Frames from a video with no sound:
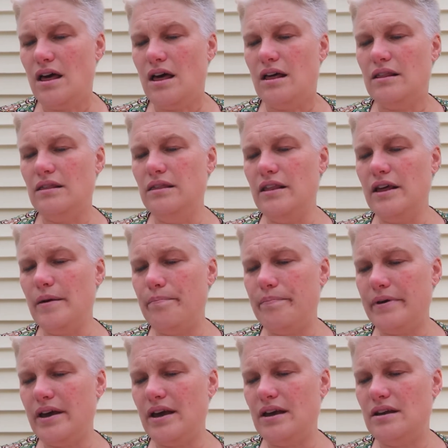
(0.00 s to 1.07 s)
Lip
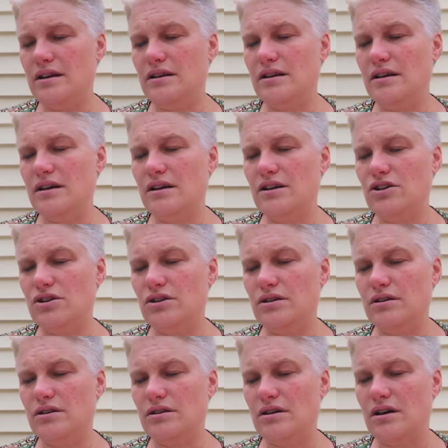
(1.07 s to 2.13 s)
and
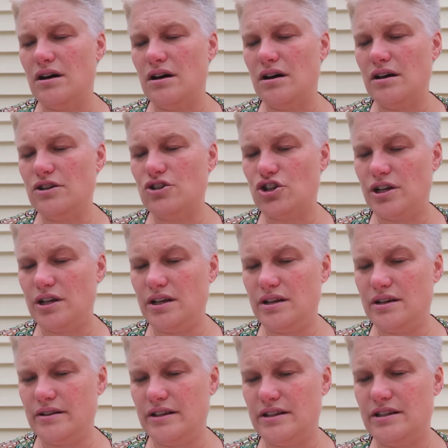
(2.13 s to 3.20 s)

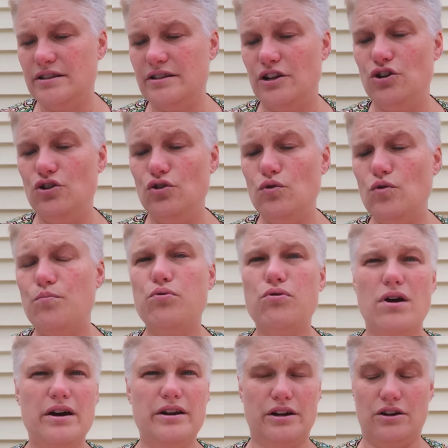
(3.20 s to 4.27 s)
cheek. This is a new
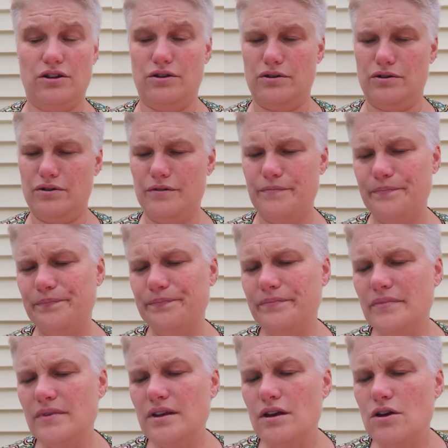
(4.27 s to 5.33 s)
product alert.
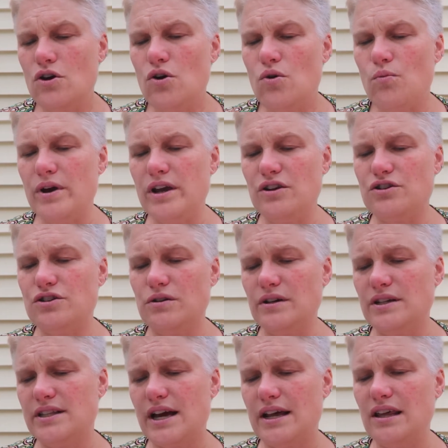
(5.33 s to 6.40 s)
We are so
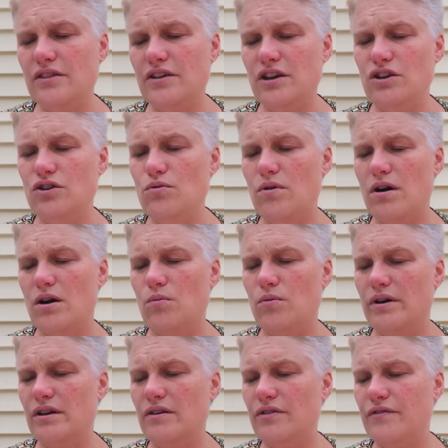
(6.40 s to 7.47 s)
excited that you are
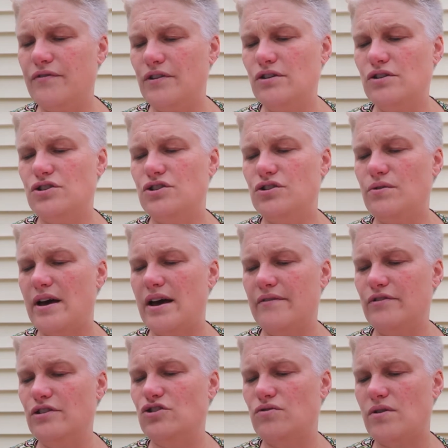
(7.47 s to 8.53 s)
one of the first to
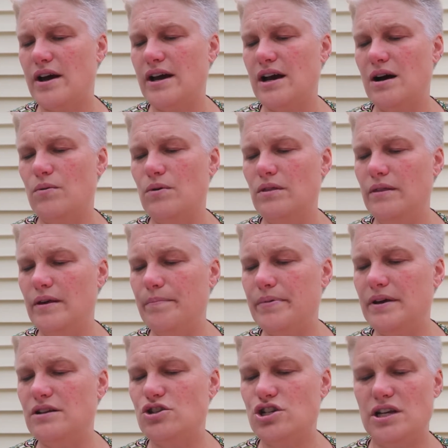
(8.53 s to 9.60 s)
ever try our lip
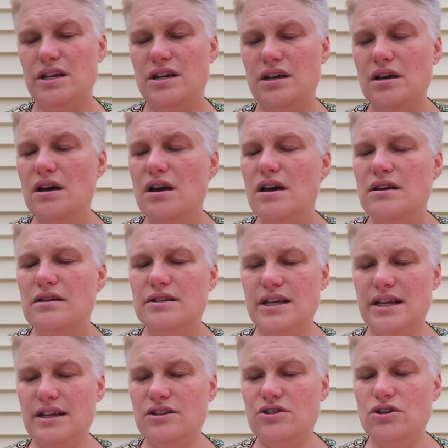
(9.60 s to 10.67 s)
and cheek
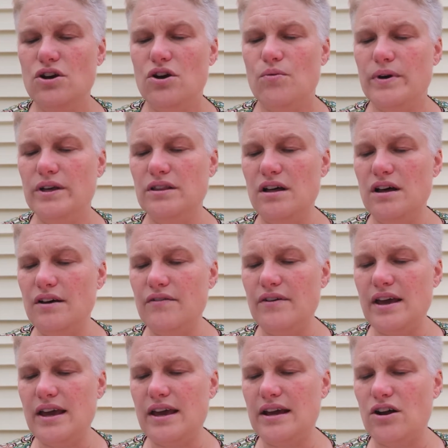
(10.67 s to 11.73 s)
tint. We love
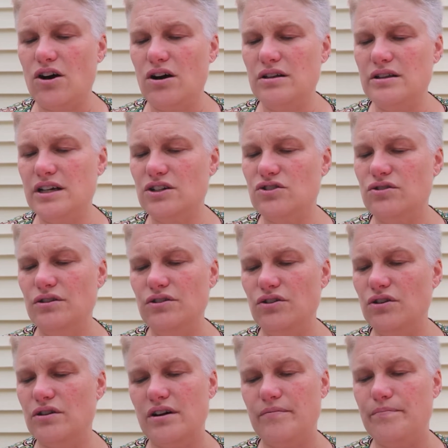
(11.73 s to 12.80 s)
an all-natural
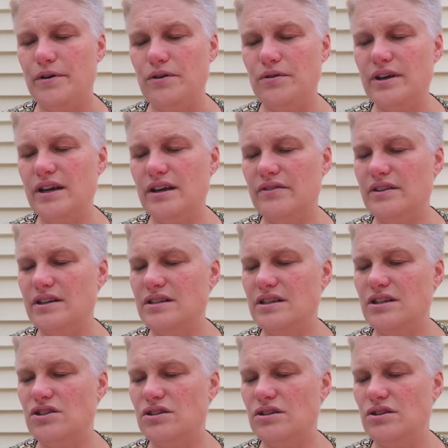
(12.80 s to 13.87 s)
look of beauty, and
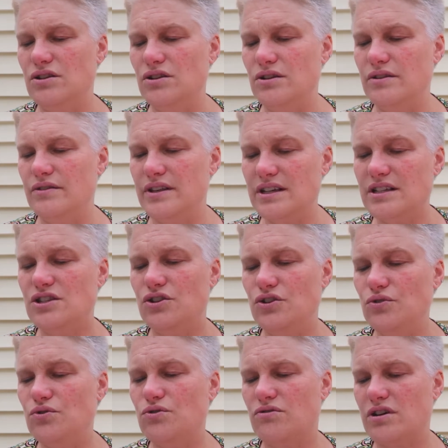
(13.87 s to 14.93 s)
this
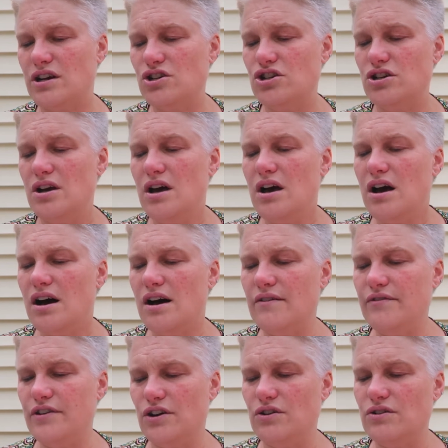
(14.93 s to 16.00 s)
new crush
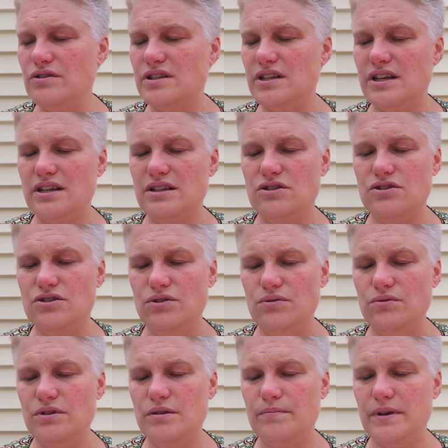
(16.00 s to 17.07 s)
of yours is
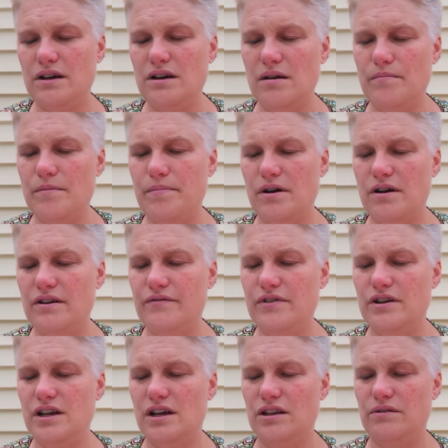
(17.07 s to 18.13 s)
soon to become part of
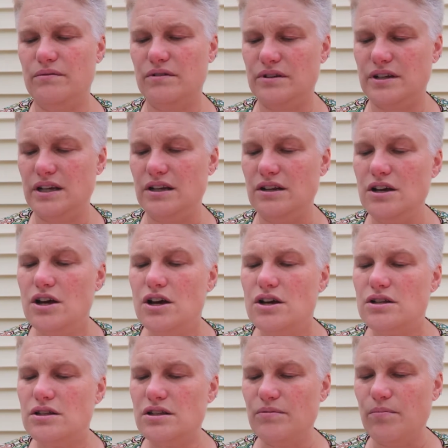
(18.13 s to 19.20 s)
your daily routine.
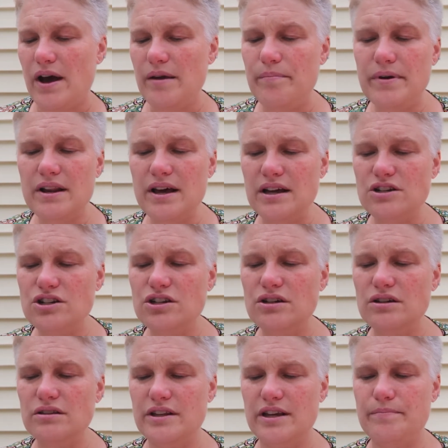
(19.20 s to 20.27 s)
Swipe it onto
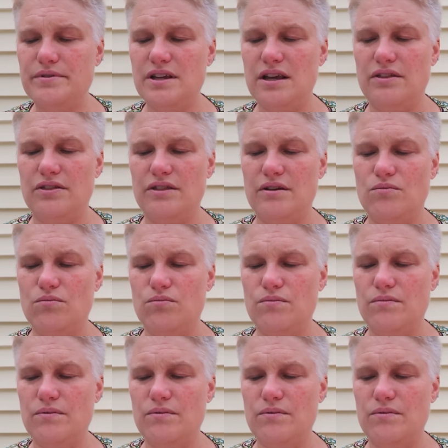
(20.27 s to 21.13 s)
your lips and